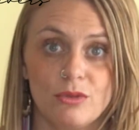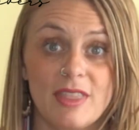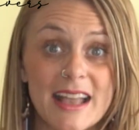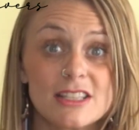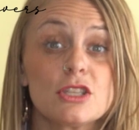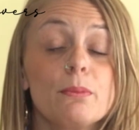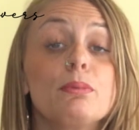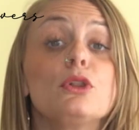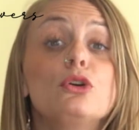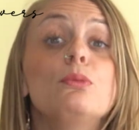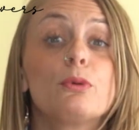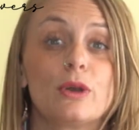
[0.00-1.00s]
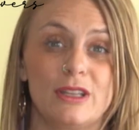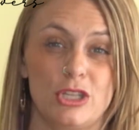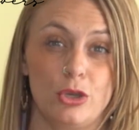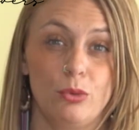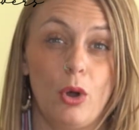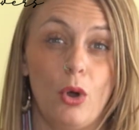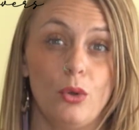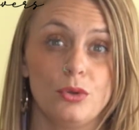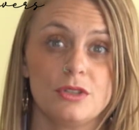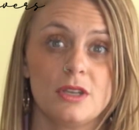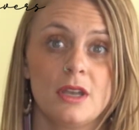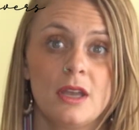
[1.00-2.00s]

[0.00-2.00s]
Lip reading: That's the blueprint you hold.